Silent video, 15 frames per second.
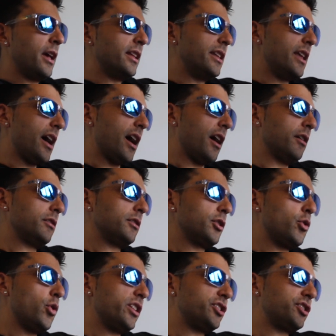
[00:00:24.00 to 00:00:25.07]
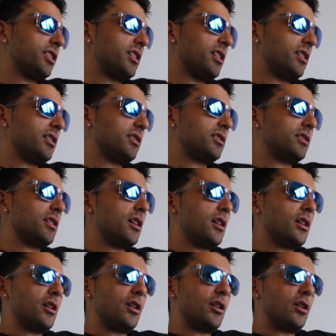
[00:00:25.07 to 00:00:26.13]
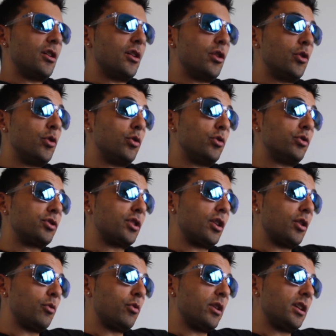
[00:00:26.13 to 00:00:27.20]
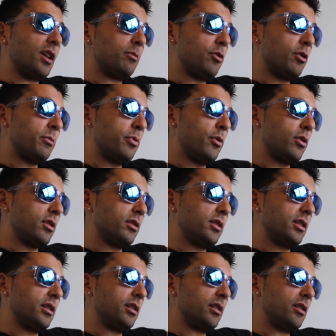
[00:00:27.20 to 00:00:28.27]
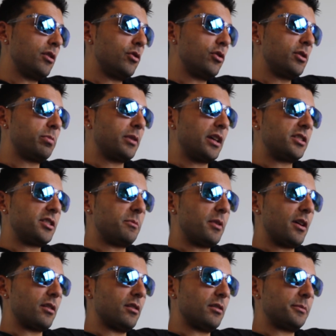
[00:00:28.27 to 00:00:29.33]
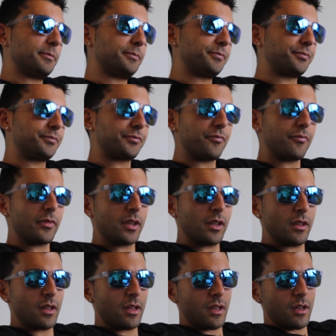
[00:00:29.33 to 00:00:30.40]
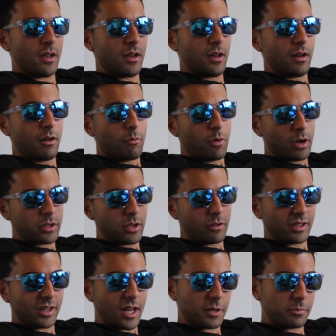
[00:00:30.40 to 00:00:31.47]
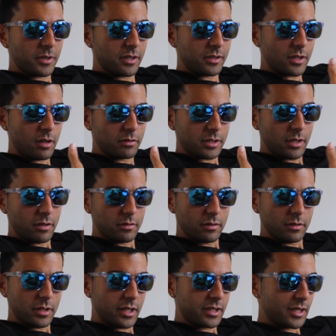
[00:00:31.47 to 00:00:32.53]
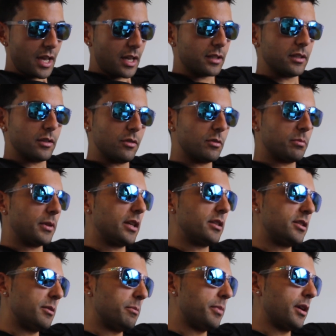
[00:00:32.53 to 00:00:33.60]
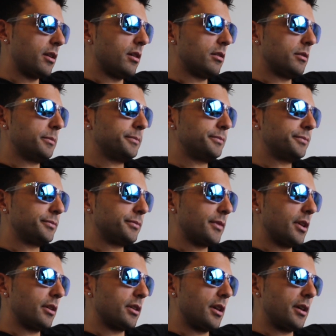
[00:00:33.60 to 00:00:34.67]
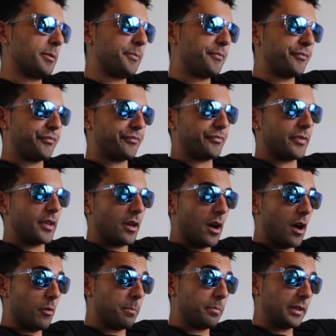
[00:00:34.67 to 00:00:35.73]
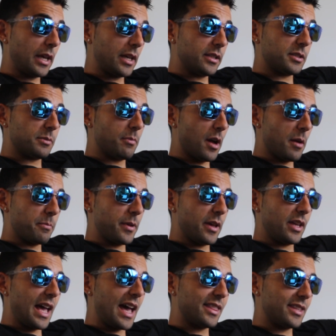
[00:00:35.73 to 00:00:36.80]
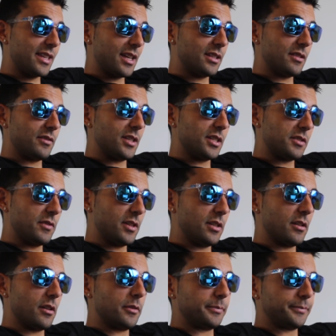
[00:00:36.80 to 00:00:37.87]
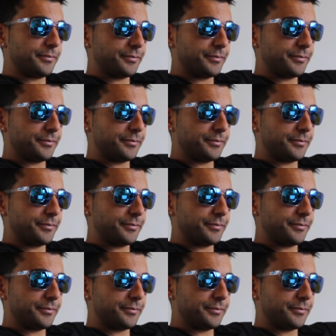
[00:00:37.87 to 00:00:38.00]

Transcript: Now, the question is, who's going to win? And more importantly, who do you place your bet on? Well, you're in luck because I'll tell you exactly who to place your bet on. Okay? I'll place my bet at the end of this video